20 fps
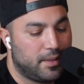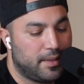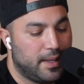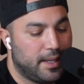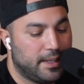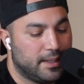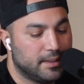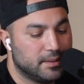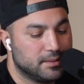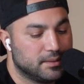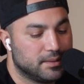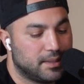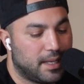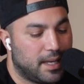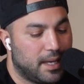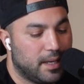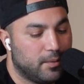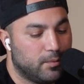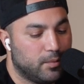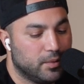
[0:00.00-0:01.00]
things
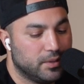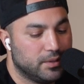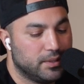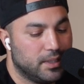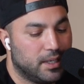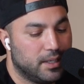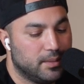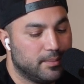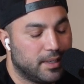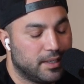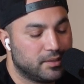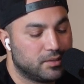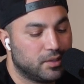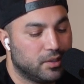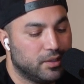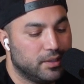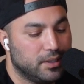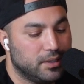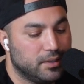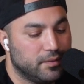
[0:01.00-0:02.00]
that were done by
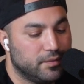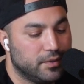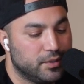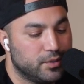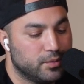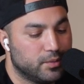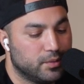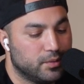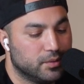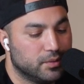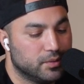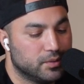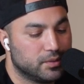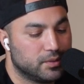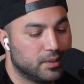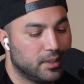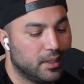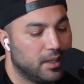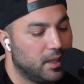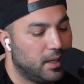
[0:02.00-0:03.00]
certain
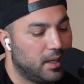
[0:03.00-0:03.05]
individuals